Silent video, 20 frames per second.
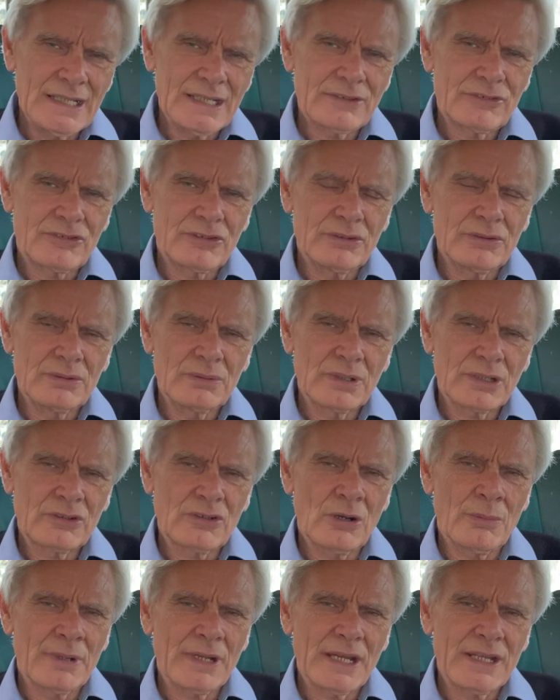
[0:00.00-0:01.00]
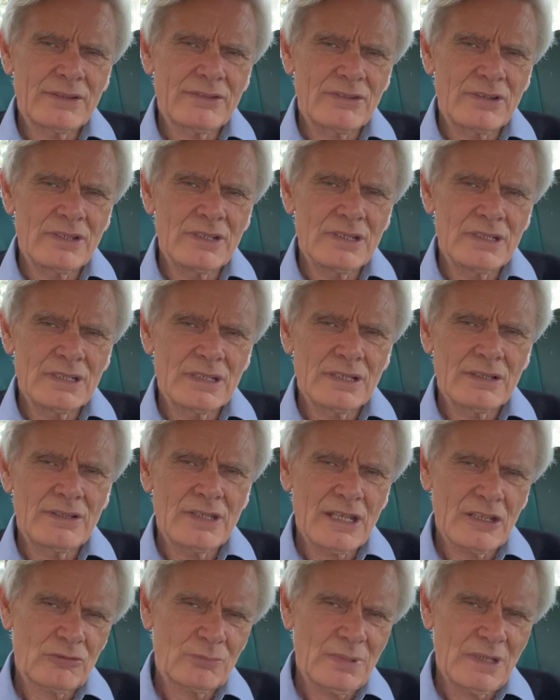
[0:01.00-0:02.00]
to accommodate
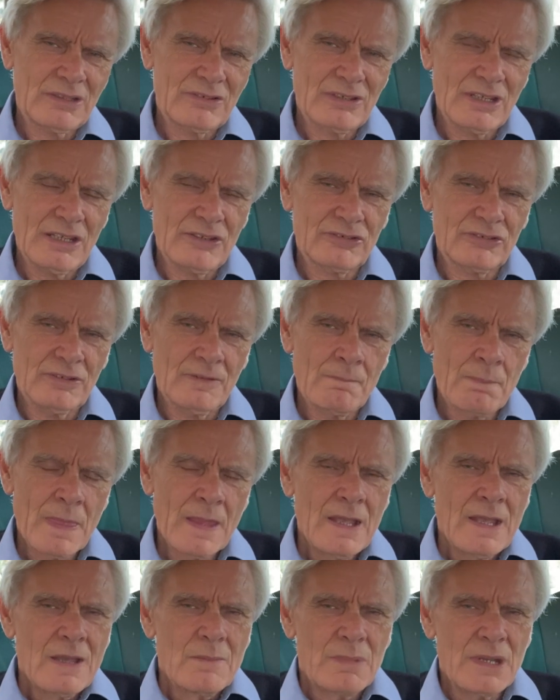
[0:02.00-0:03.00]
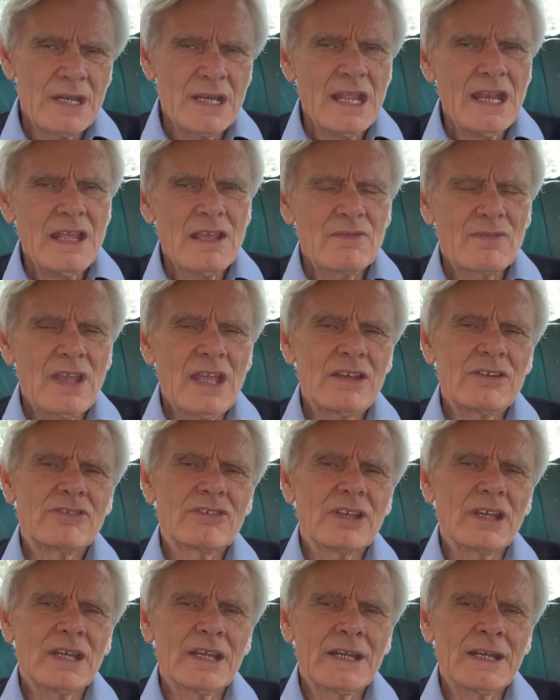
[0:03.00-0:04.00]
the expectation. But in any
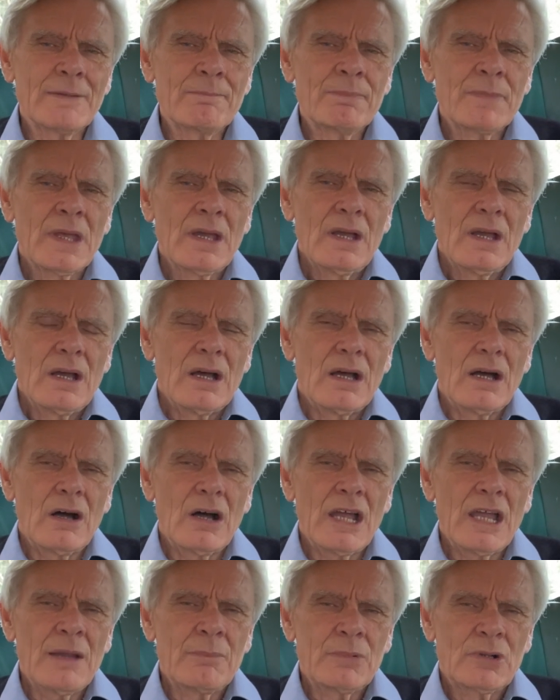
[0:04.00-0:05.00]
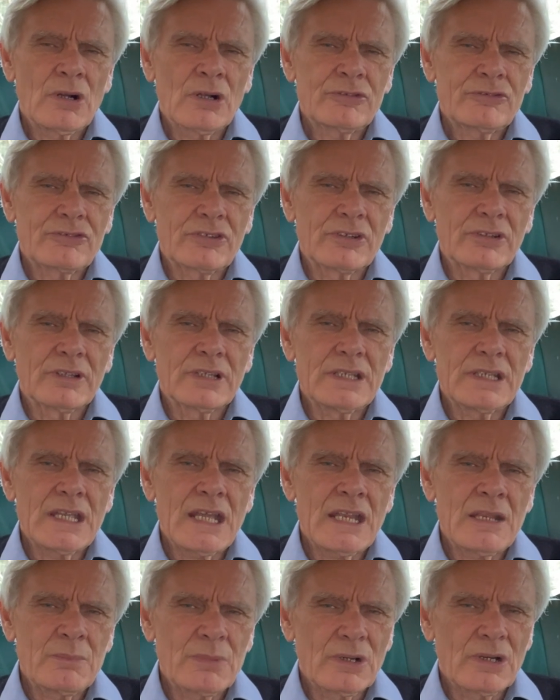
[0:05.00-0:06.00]
event, I am constantly
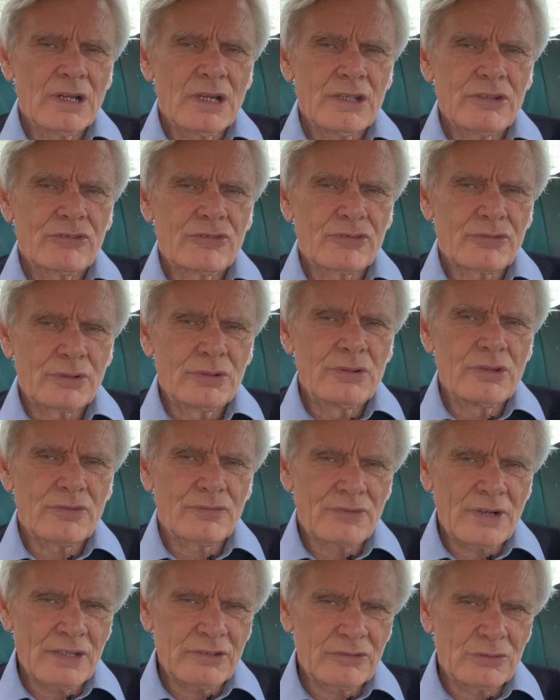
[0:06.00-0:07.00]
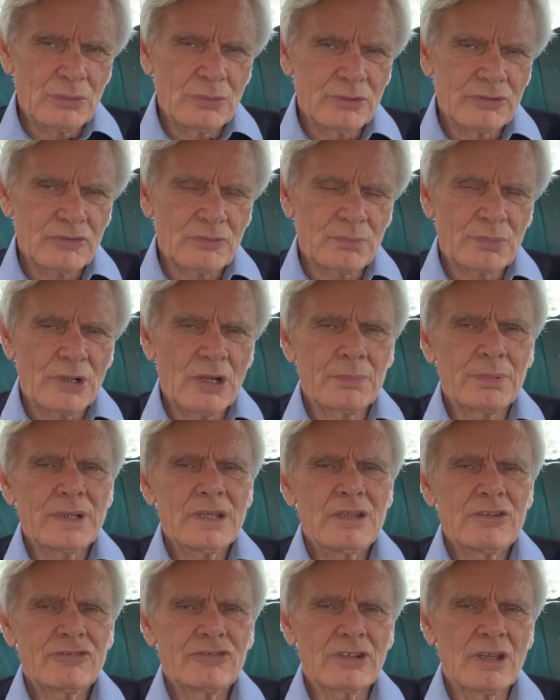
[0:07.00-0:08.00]
getting buyers through the front doors of
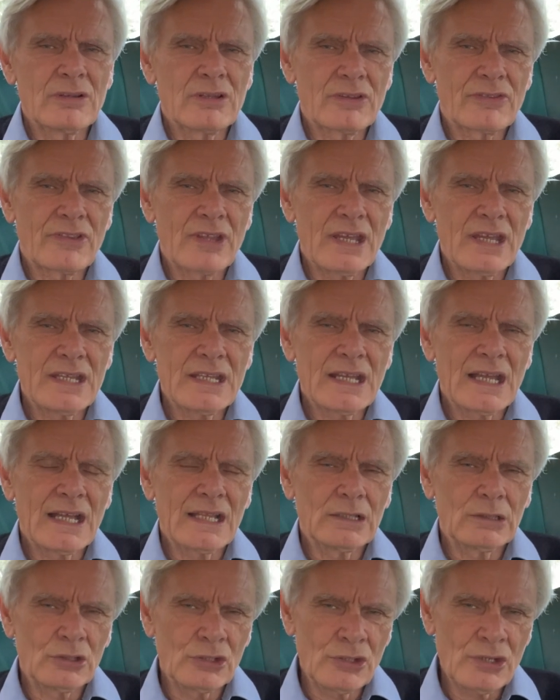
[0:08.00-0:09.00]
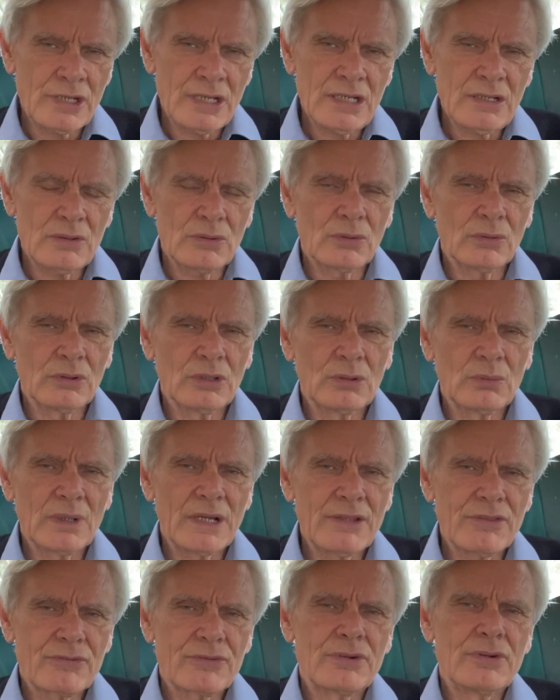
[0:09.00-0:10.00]
properties so that they are learning all the
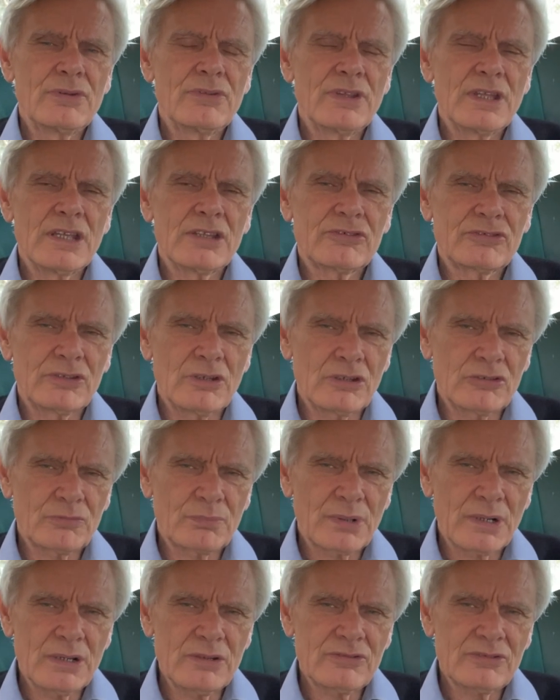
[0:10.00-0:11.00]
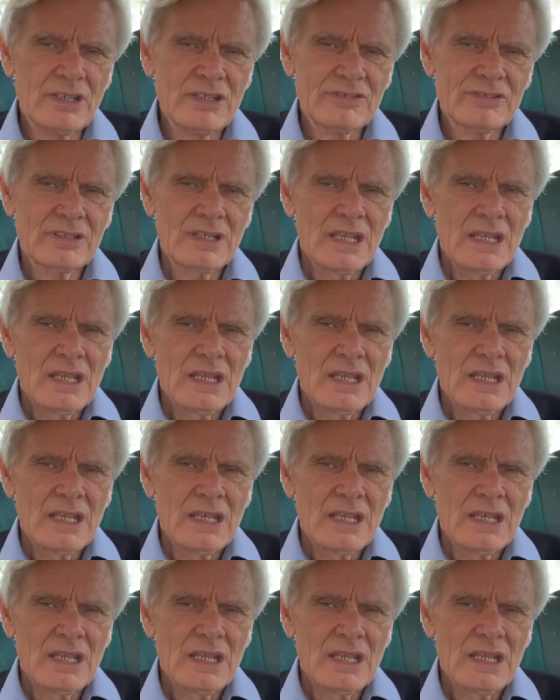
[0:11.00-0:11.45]
way through their search process.